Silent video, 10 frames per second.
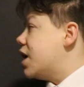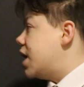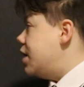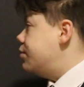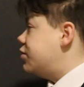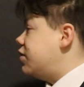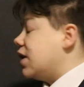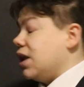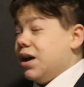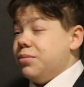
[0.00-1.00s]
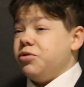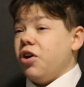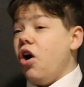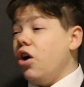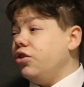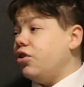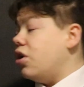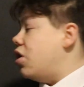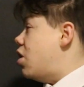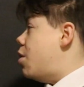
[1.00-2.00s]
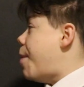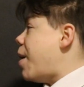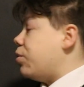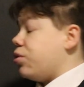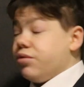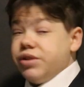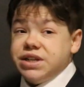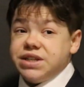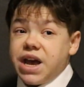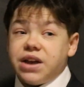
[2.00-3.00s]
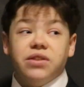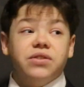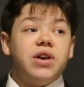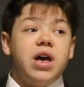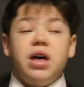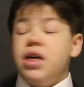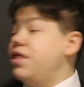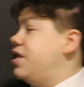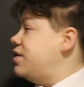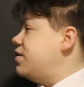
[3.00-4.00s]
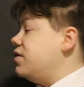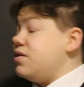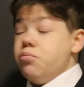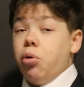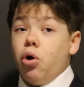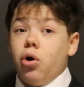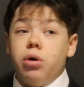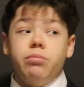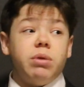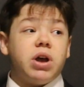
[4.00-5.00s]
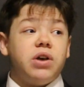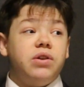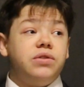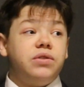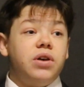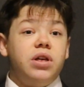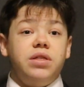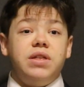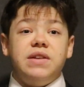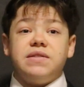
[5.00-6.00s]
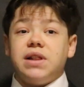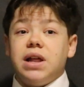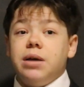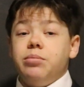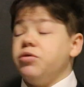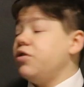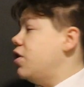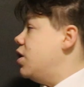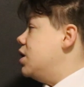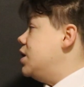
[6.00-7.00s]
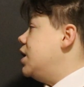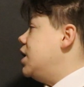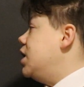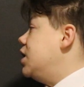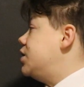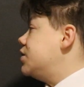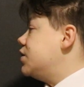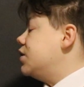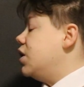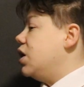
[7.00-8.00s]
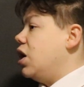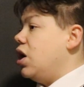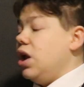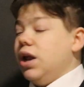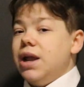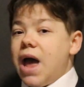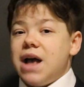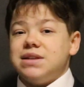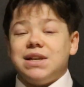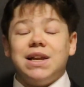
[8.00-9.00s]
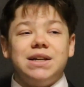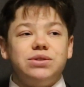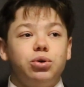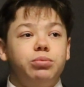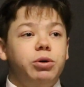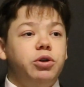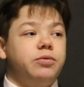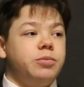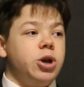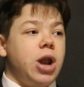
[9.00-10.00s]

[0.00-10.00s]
keeps the clips under about 3 seconds. This is important because these clips need as little movement